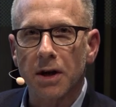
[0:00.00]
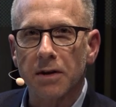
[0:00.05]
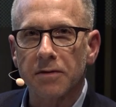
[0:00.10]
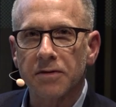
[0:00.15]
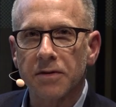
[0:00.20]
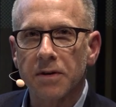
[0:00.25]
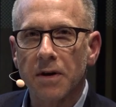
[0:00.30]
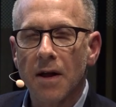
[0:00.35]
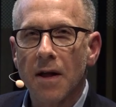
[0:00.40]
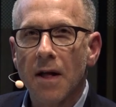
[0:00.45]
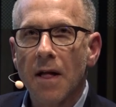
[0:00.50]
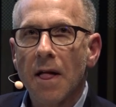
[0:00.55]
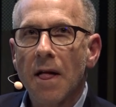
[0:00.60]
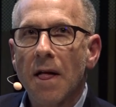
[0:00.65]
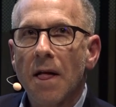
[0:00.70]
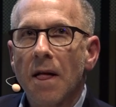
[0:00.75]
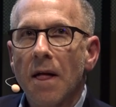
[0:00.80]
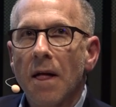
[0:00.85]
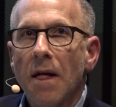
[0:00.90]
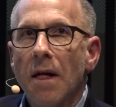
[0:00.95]
of
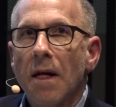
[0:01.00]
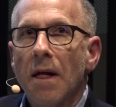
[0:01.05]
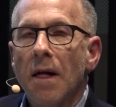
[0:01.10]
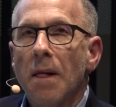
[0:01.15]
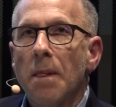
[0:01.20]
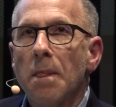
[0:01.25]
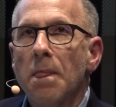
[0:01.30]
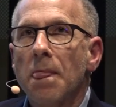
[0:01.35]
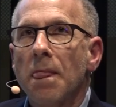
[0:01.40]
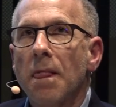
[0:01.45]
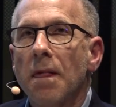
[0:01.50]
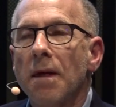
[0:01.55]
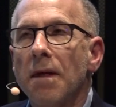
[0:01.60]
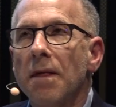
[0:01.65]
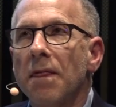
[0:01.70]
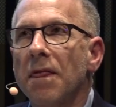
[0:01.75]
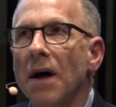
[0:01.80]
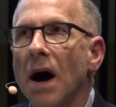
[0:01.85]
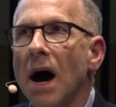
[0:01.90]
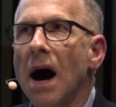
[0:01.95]

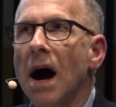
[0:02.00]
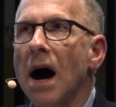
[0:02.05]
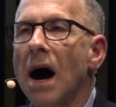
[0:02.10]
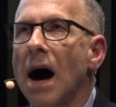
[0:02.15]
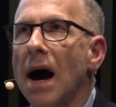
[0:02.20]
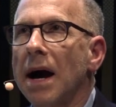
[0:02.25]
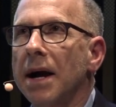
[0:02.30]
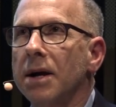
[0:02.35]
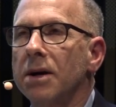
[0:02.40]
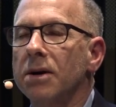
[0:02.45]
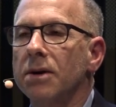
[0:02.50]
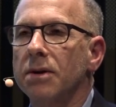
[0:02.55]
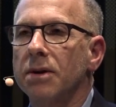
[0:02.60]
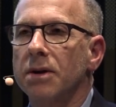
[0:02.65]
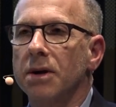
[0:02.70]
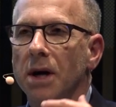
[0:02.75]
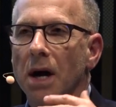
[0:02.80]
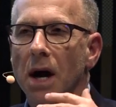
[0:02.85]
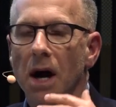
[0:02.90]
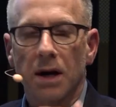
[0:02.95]
the higher
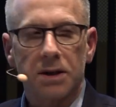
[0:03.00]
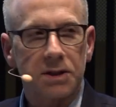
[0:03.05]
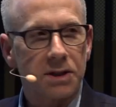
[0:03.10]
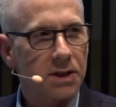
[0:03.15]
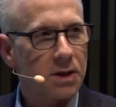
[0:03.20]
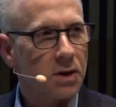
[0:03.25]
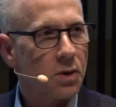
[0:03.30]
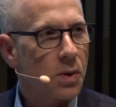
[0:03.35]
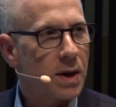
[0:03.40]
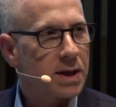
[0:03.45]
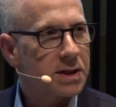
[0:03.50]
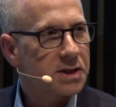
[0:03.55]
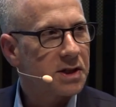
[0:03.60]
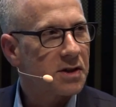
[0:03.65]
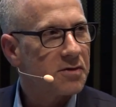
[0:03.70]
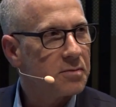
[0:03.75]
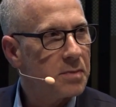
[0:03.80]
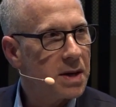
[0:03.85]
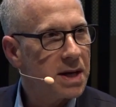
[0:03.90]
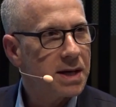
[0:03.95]
the consequence
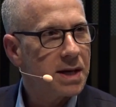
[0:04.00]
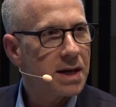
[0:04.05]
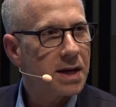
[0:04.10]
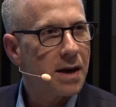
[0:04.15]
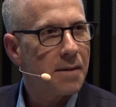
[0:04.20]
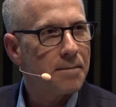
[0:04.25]
of making